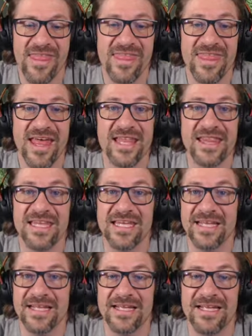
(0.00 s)
That
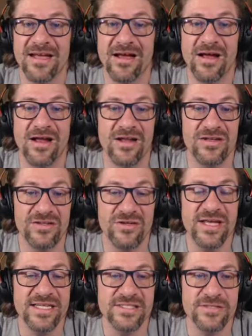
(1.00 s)
thing... You
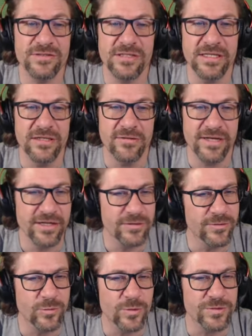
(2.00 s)
guys know you can create your
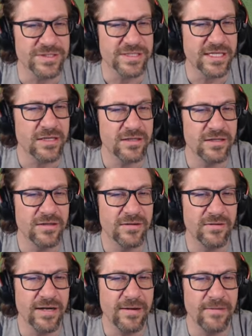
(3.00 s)
own worlds in there,
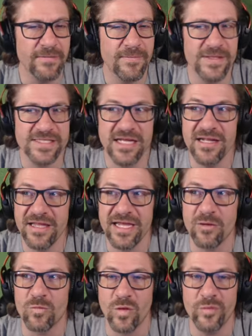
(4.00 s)
right? It's kind of like
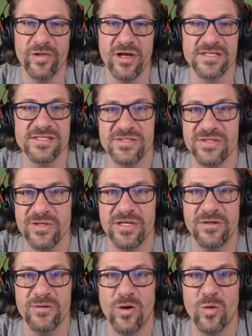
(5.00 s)
a Roblox
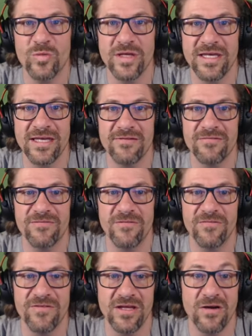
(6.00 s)
studio, only for
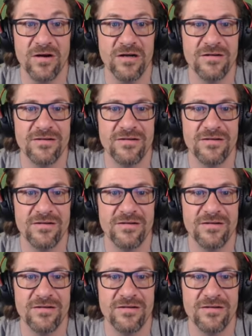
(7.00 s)
VR.